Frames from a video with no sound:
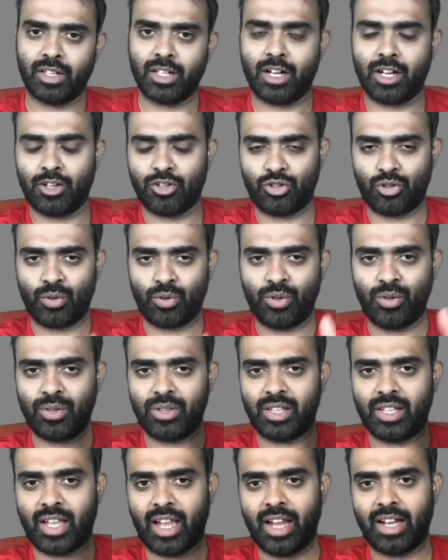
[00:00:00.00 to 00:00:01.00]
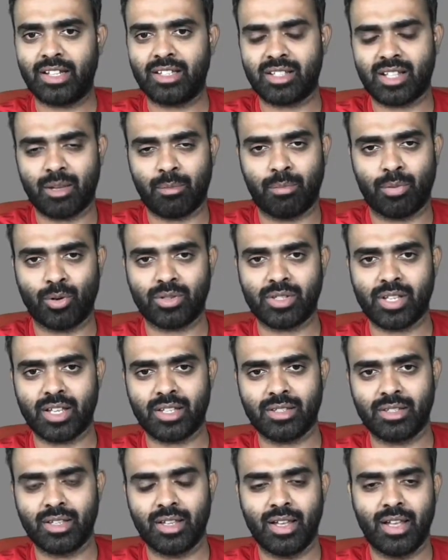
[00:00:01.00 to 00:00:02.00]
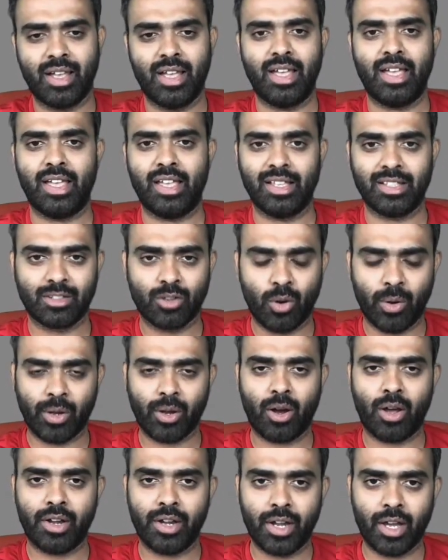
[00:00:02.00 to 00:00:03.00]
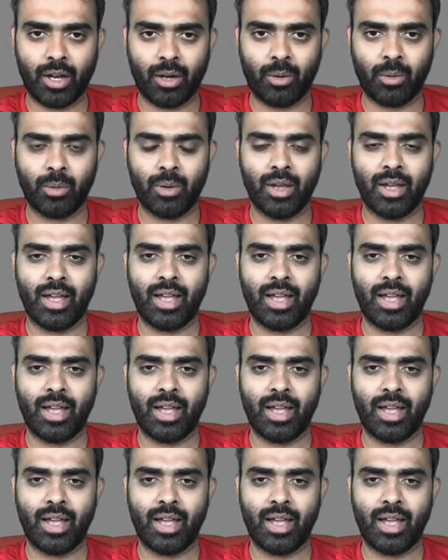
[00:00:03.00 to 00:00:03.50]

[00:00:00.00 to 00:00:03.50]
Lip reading: that I showed you in the 8-step process is going on now.